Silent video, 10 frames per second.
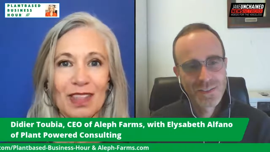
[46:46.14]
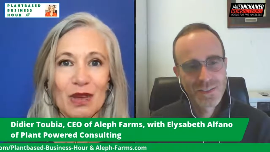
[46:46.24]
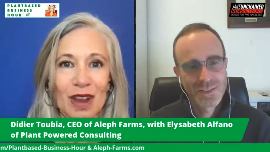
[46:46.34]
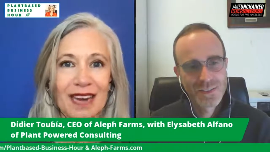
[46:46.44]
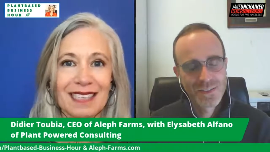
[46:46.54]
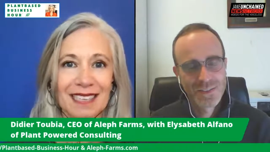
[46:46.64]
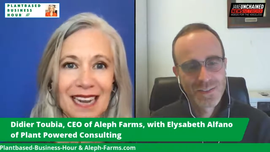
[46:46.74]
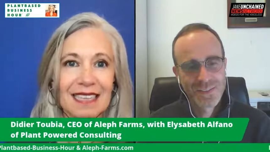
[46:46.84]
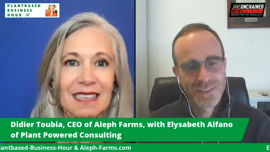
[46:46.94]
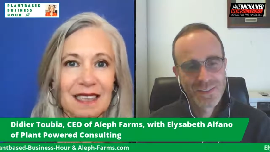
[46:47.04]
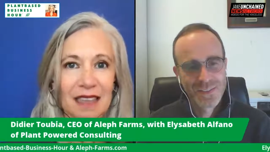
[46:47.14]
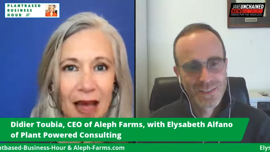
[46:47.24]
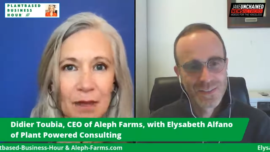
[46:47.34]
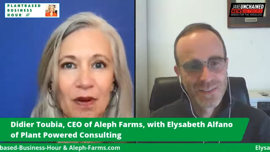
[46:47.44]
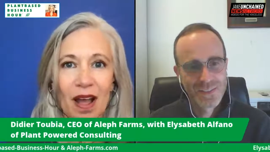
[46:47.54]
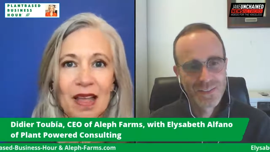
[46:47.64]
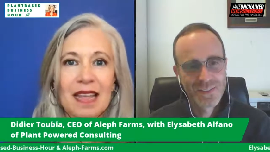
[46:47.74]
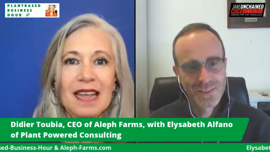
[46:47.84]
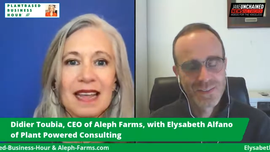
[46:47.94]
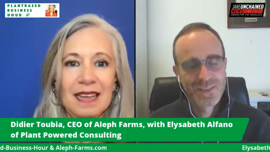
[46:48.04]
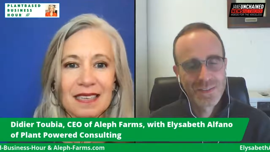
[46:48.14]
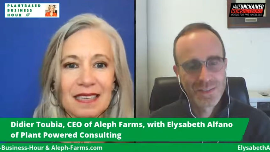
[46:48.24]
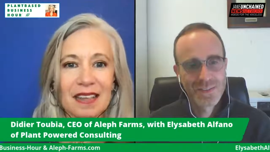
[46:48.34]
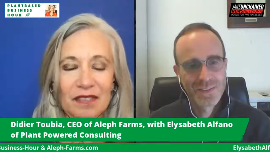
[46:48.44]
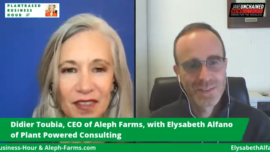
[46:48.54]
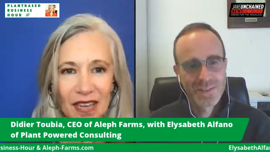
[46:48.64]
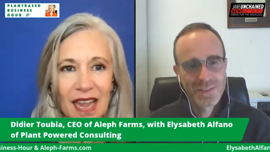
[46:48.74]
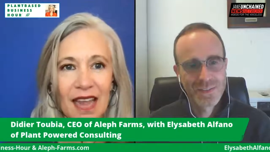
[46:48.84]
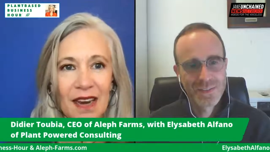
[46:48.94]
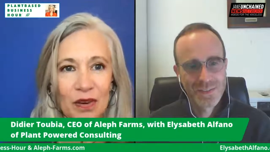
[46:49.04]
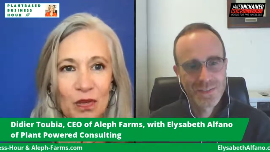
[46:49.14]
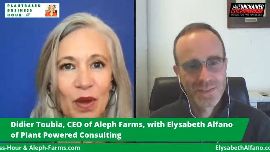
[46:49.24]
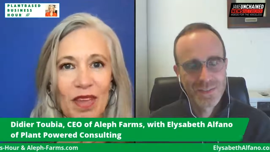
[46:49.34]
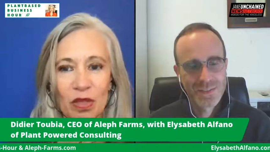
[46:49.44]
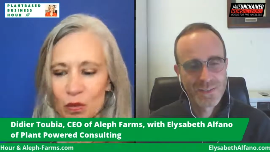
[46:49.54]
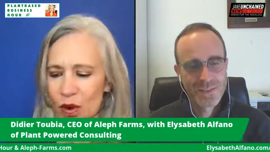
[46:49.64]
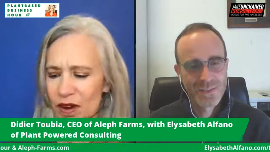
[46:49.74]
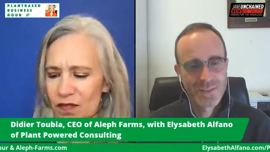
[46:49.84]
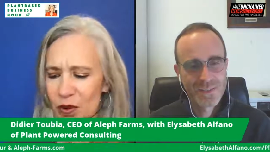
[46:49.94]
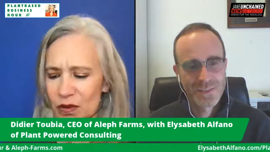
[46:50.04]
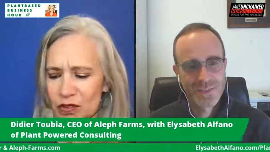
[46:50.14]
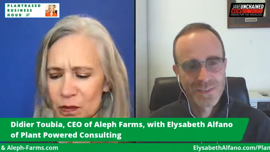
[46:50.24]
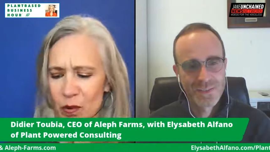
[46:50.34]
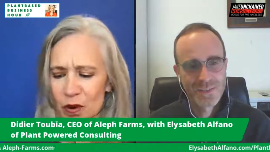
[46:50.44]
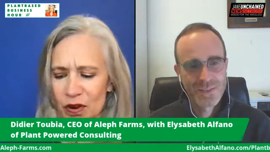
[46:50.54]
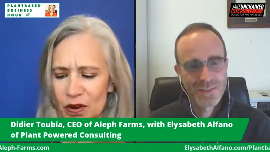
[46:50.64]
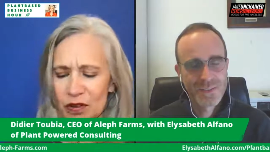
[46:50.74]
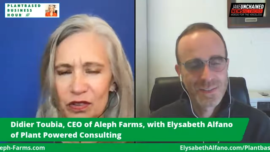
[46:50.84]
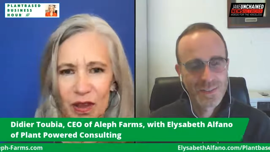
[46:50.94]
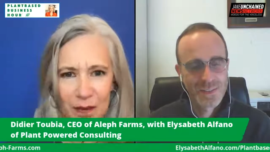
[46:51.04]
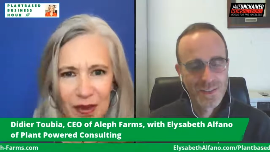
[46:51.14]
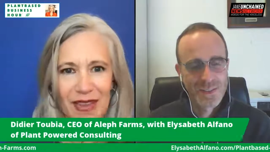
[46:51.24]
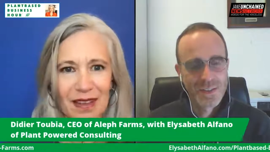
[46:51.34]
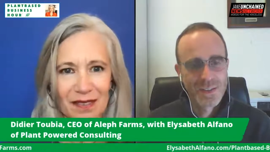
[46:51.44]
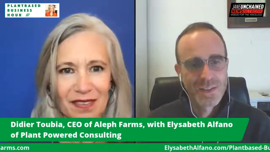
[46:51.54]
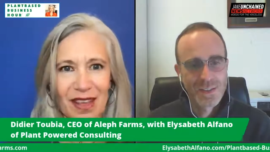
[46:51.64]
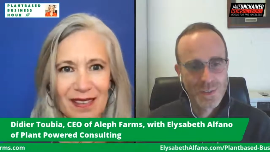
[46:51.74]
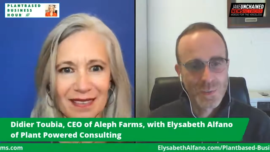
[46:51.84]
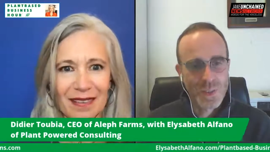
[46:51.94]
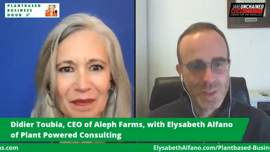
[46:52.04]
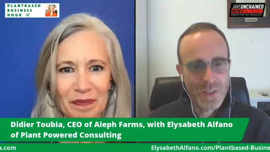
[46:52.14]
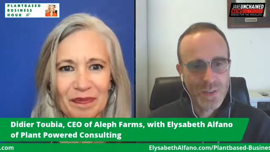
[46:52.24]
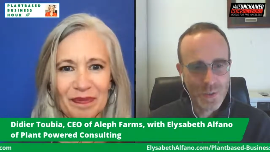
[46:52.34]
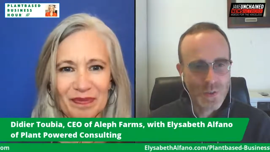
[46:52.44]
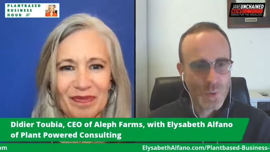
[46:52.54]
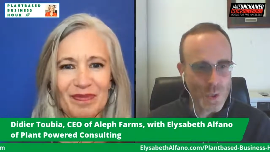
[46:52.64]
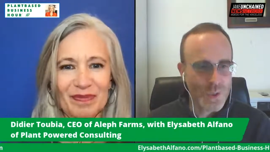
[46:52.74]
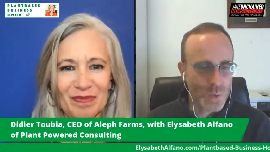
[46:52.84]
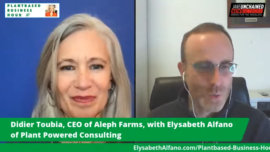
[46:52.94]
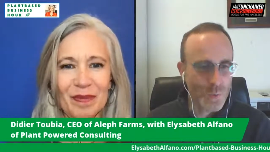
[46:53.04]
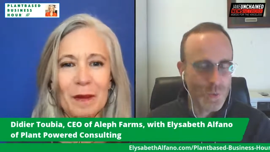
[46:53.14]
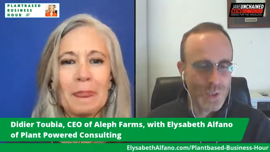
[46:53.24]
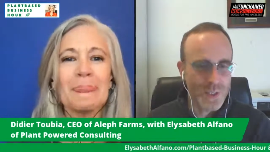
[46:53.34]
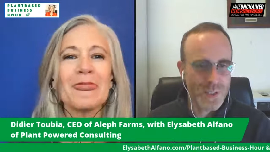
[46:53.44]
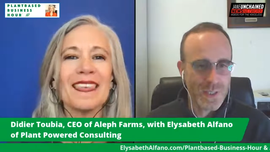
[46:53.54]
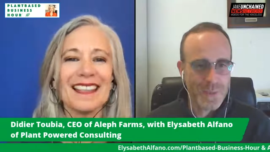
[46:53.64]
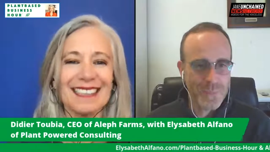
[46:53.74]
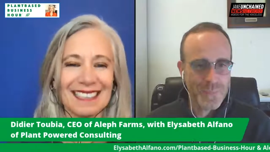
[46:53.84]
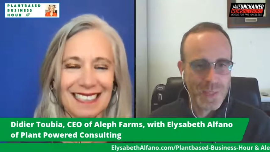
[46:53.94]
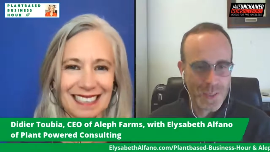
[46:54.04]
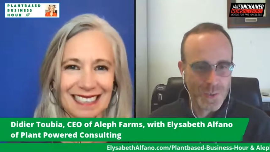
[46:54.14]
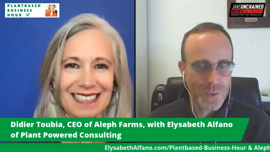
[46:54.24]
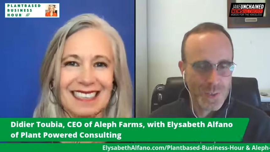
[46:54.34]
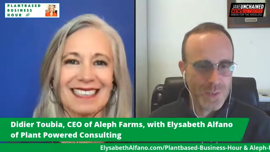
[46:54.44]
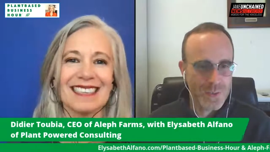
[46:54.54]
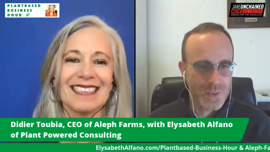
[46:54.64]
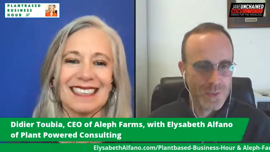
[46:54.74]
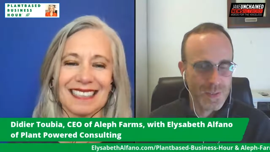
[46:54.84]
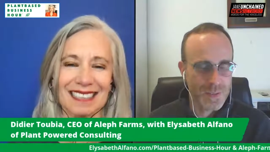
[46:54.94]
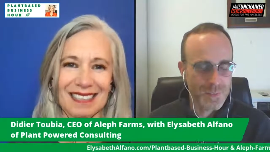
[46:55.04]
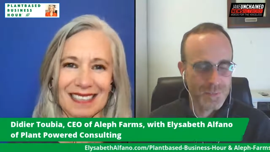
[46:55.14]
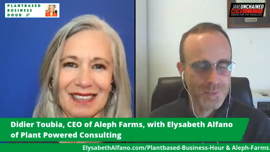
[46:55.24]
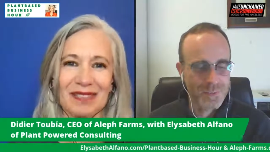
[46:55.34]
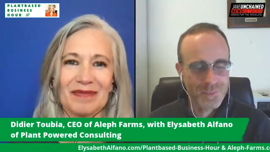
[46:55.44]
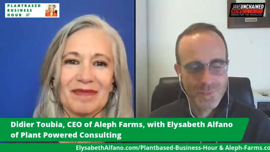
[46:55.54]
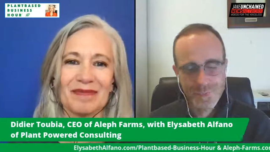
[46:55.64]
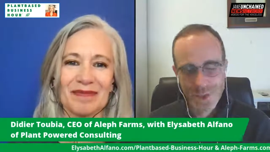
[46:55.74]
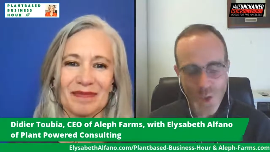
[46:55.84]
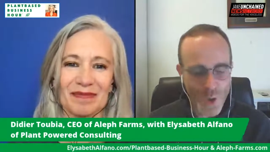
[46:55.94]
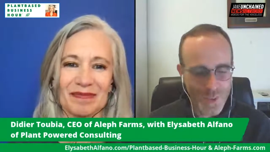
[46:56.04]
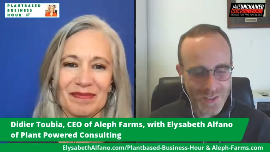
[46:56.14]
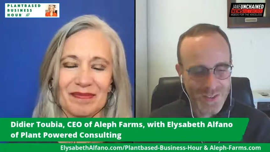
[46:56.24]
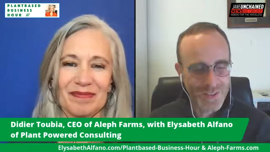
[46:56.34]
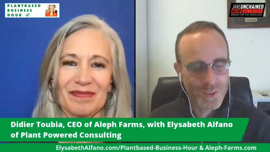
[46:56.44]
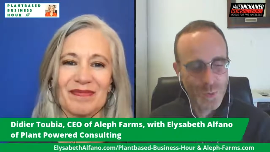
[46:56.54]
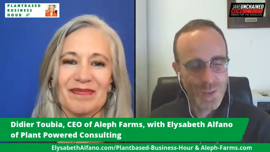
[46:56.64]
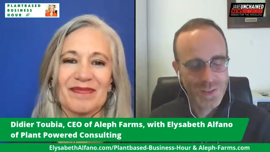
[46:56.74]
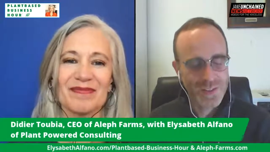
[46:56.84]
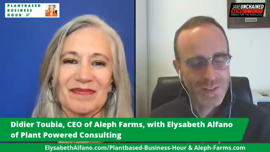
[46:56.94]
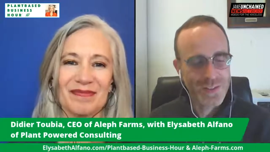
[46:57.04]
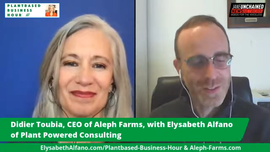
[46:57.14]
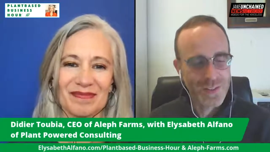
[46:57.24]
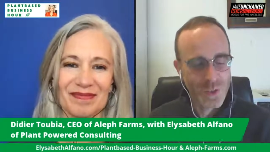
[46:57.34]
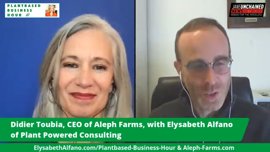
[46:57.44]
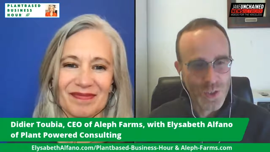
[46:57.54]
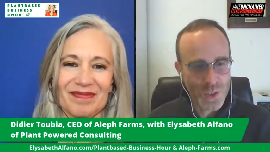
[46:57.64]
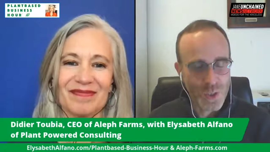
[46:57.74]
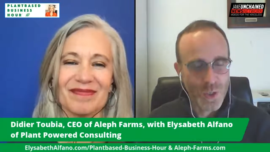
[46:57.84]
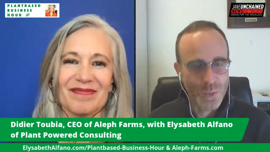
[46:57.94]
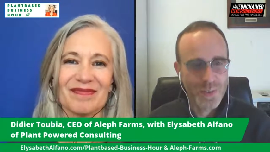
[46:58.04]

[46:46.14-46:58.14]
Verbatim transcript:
Speaker 1: the united states sabra is affiliated with one of your supporters i believe yes
Speaker 2: the, the Strauss group which is um, actually the, the the owner or the partner of uh, the Kitchen Hub,